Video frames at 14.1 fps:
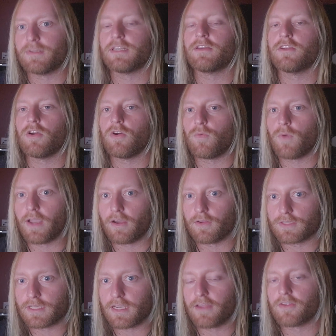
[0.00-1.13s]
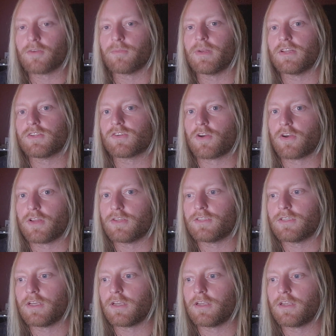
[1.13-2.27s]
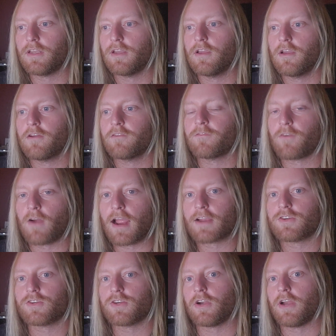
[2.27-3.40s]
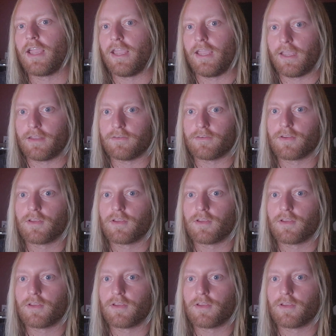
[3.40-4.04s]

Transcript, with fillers: It didn't go away altogether, but it started to fracture, and